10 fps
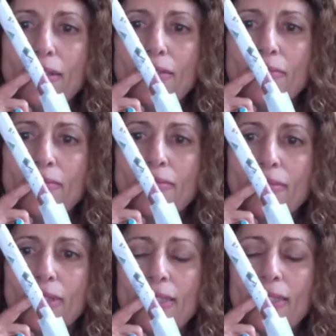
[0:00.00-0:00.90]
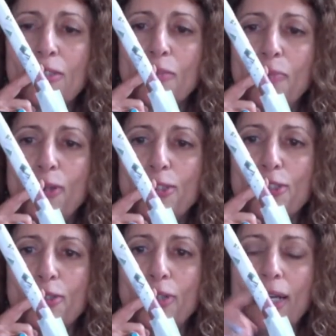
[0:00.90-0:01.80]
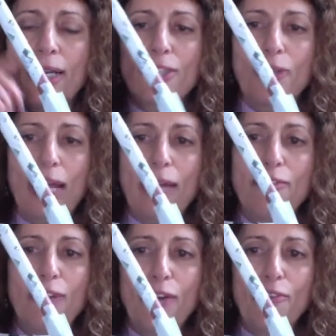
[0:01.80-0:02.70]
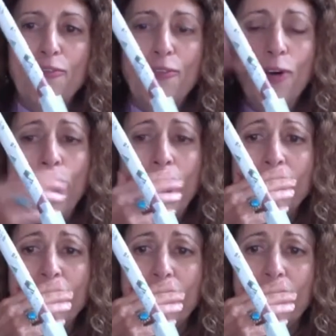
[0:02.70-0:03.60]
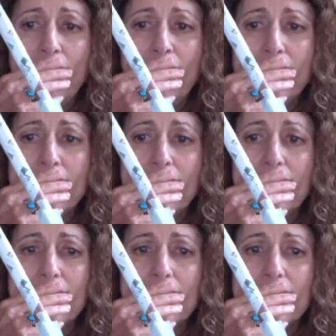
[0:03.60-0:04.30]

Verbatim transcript: Hmm, because it's supposed to to have four faces.